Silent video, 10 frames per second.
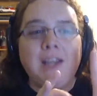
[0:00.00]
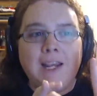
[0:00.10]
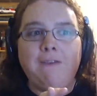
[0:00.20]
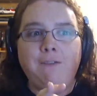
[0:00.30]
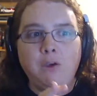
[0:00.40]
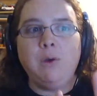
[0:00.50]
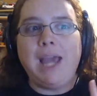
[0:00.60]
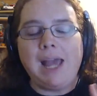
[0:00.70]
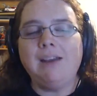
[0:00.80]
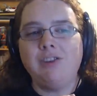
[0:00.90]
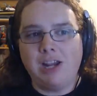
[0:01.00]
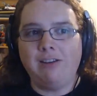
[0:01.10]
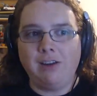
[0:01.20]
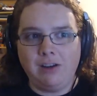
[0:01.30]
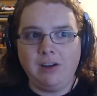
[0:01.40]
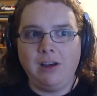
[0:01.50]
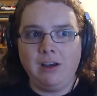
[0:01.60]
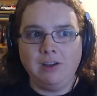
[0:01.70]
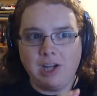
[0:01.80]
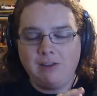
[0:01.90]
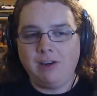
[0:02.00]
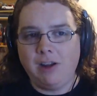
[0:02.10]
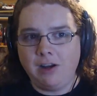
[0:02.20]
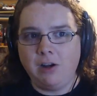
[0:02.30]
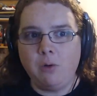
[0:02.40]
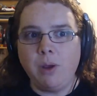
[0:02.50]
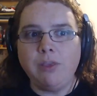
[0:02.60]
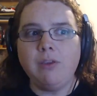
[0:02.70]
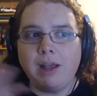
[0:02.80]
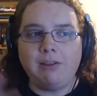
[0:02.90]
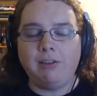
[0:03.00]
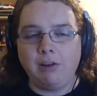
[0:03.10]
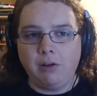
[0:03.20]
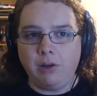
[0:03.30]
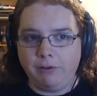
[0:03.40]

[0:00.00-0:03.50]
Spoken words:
if you get Jessica to go with you, that's still only